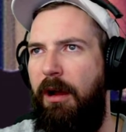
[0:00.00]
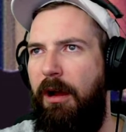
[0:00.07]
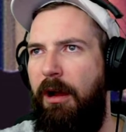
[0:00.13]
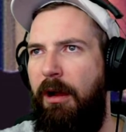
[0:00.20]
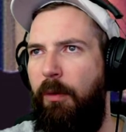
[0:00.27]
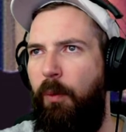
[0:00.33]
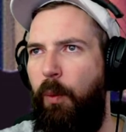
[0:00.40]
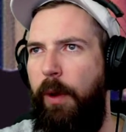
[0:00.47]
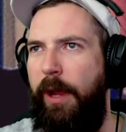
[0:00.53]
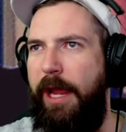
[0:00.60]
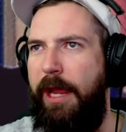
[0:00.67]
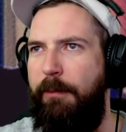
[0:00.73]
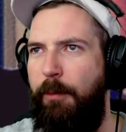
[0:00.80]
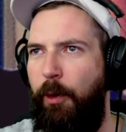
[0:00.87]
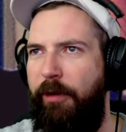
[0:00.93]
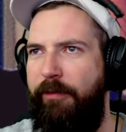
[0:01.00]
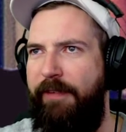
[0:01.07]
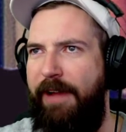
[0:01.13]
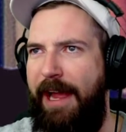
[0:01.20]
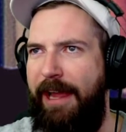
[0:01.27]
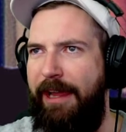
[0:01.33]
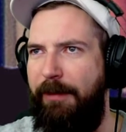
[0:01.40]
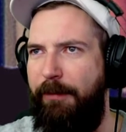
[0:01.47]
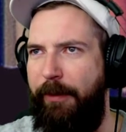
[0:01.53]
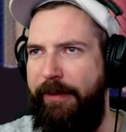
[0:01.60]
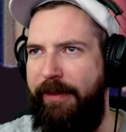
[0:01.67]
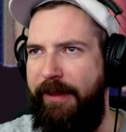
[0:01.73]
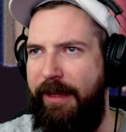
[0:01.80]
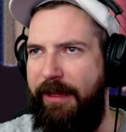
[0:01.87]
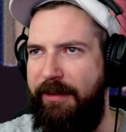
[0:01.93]
are way more valuable
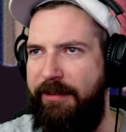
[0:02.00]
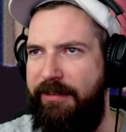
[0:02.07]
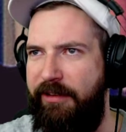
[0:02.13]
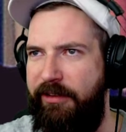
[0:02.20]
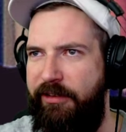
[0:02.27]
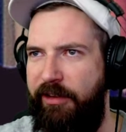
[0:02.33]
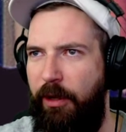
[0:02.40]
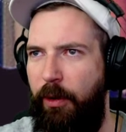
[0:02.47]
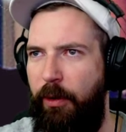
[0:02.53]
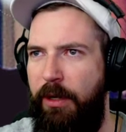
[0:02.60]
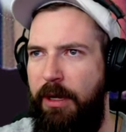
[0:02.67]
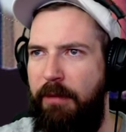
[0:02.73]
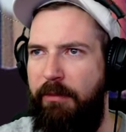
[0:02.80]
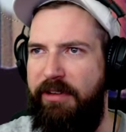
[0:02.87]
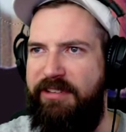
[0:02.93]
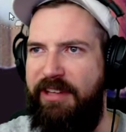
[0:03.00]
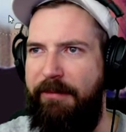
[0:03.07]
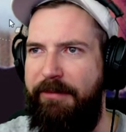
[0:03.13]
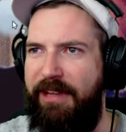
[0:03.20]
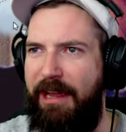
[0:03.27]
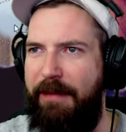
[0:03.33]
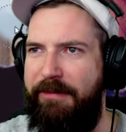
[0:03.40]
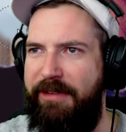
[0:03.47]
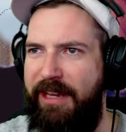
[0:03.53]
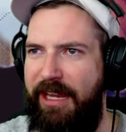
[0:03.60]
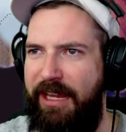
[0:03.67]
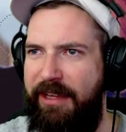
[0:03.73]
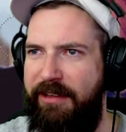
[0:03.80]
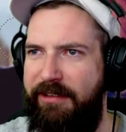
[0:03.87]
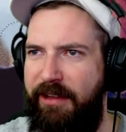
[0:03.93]
than this. So, but sometimes it
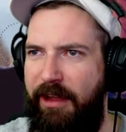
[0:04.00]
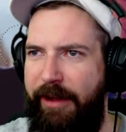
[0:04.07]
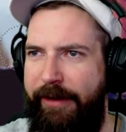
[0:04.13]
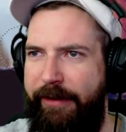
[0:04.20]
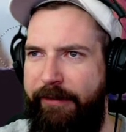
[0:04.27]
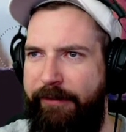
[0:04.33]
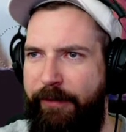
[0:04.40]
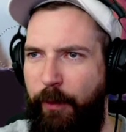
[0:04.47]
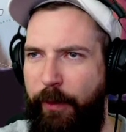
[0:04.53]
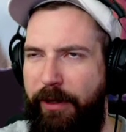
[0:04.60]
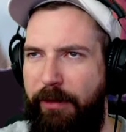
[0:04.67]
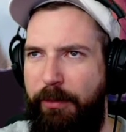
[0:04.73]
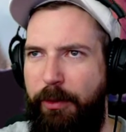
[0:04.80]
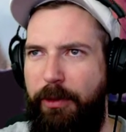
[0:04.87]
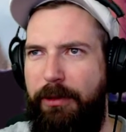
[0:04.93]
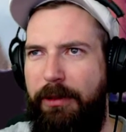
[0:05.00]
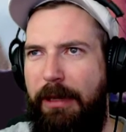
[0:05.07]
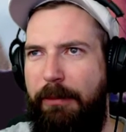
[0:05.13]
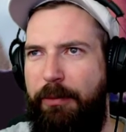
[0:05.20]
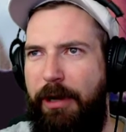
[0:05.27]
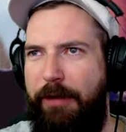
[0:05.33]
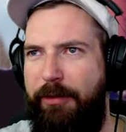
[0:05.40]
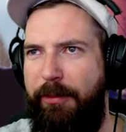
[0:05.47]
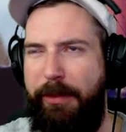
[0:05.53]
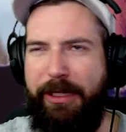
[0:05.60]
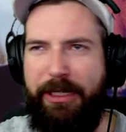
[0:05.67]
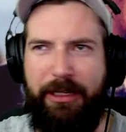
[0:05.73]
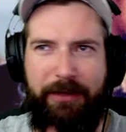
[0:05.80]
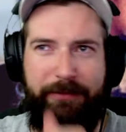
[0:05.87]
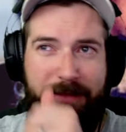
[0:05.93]
is unavoidable. I probably
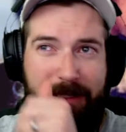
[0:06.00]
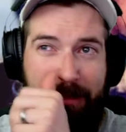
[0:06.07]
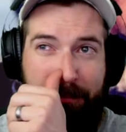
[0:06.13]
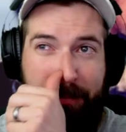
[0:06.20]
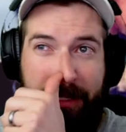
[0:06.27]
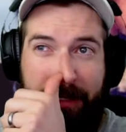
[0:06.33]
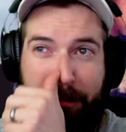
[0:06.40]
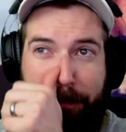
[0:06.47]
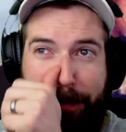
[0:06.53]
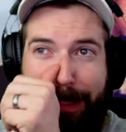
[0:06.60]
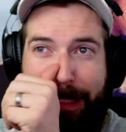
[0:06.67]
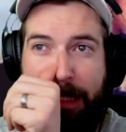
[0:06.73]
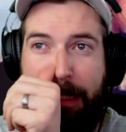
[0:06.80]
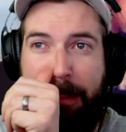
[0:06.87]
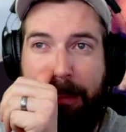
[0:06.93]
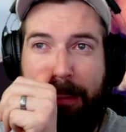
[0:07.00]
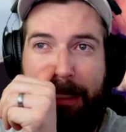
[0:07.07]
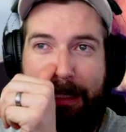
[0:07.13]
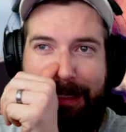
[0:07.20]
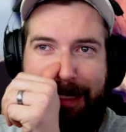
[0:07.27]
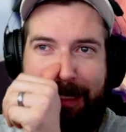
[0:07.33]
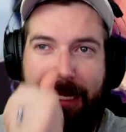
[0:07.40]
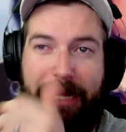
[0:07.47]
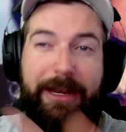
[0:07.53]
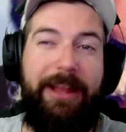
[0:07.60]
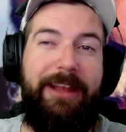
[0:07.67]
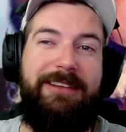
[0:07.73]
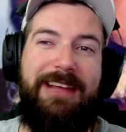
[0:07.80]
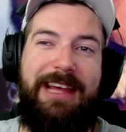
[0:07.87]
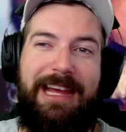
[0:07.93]
could have done it better, but again,
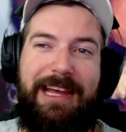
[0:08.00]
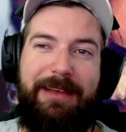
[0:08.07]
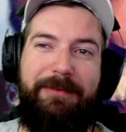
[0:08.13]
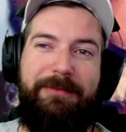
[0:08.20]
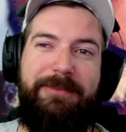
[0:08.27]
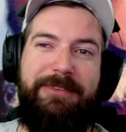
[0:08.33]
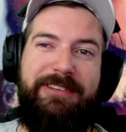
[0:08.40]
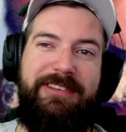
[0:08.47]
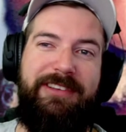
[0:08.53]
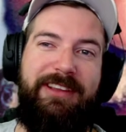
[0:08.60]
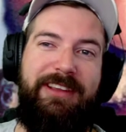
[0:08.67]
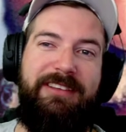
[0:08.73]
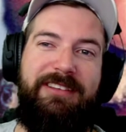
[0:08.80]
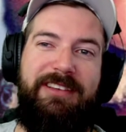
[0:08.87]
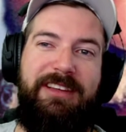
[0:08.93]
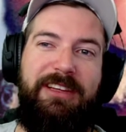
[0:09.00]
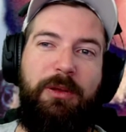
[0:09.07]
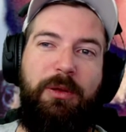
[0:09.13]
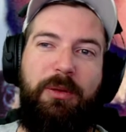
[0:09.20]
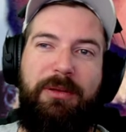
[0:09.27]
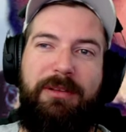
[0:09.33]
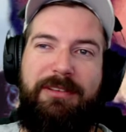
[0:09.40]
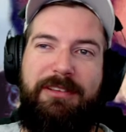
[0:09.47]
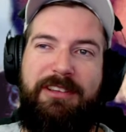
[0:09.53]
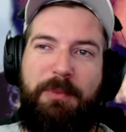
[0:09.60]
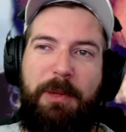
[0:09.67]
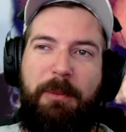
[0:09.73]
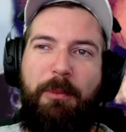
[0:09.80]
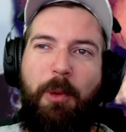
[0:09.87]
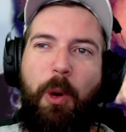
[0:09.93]
another times you
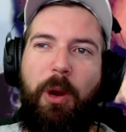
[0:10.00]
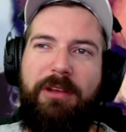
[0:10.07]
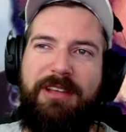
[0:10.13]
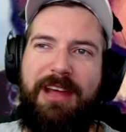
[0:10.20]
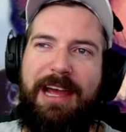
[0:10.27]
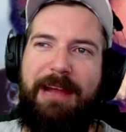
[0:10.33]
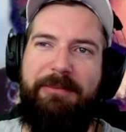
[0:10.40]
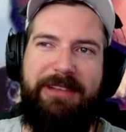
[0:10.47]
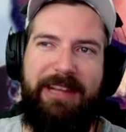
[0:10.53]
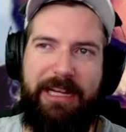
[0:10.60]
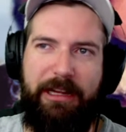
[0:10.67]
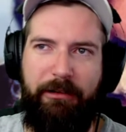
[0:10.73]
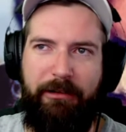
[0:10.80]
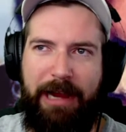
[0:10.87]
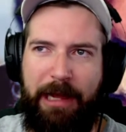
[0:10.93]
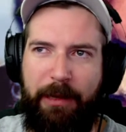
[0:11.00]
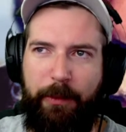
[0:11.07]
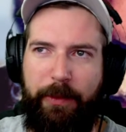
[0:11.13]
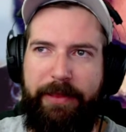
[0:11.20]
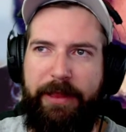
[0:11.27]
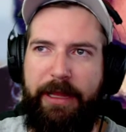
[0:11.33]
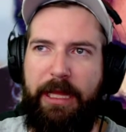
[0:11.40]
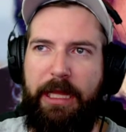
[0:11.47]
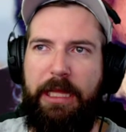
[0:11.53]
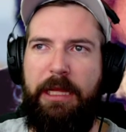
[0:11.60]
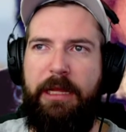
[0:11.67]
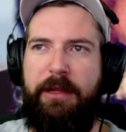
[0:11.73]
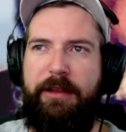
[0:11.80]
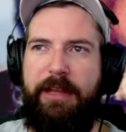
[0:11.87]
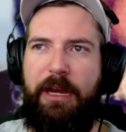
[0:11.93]
spend more time dicking around with it
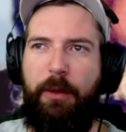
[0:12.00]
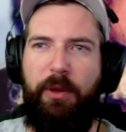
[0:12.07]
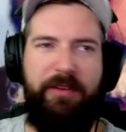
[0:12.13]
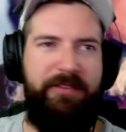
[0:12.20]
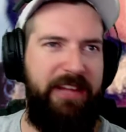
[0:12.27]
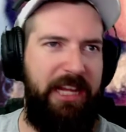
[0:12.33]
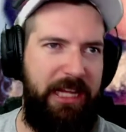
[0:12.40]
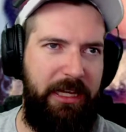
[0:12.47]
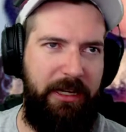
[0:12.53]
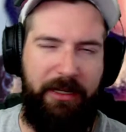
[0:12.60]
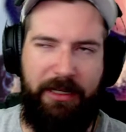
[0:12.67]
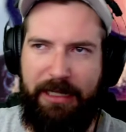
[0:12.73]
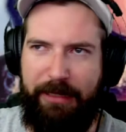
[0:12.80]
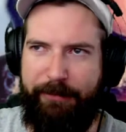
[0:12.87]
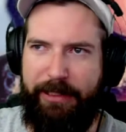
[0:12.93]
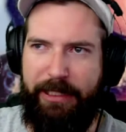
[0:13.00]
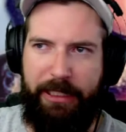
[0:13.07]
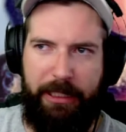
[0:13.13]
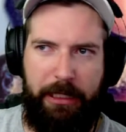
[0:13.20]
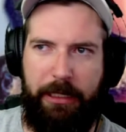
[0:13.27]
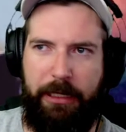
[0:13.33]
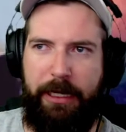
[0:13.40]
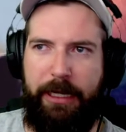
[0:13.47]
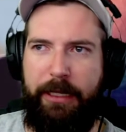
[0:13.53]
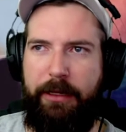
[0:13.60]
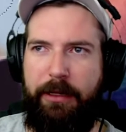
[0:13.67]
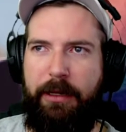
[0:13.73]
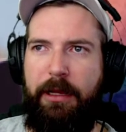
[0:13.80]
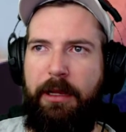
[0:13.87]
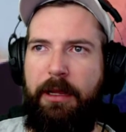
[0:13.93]
than it would have taken you to come in here